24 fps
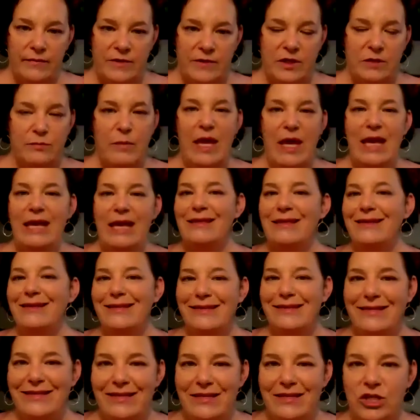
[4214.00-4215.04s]
To make the
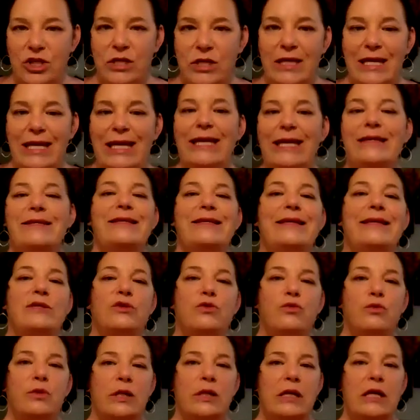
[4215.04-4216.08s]
decision easy,
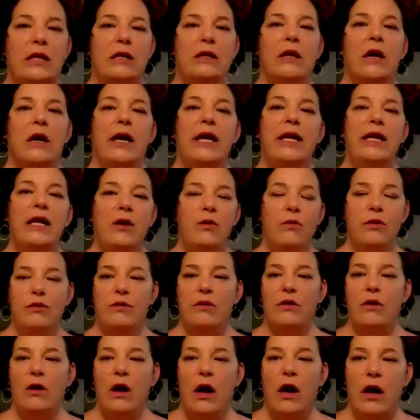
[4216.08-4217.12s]
it's really aligning with
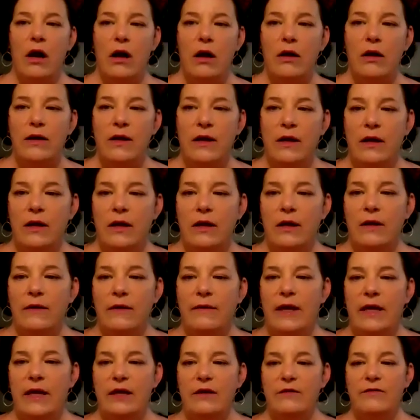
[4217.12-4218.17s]
your heart,
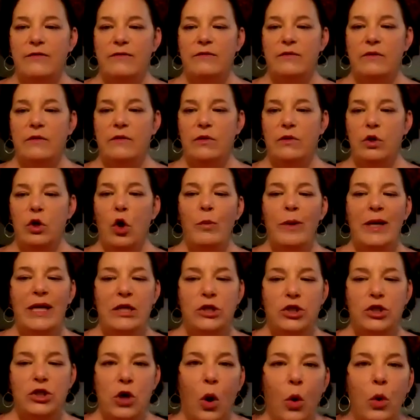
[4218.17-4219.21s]
that if
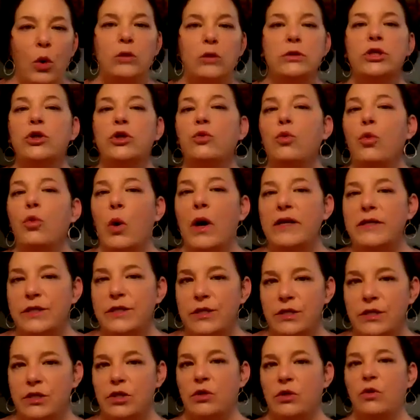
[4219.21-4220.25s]
nobody told you what
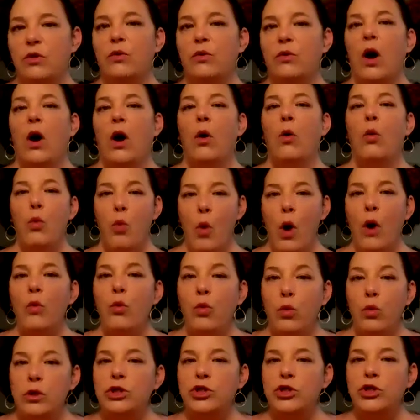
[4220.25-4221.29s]
to do, what
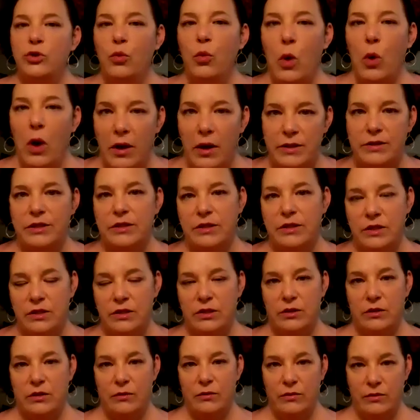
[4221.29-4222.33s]
would you want to
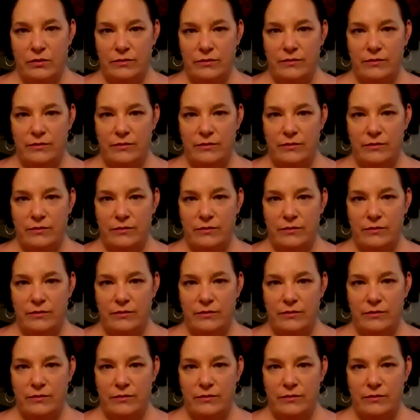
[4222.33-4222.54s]
do?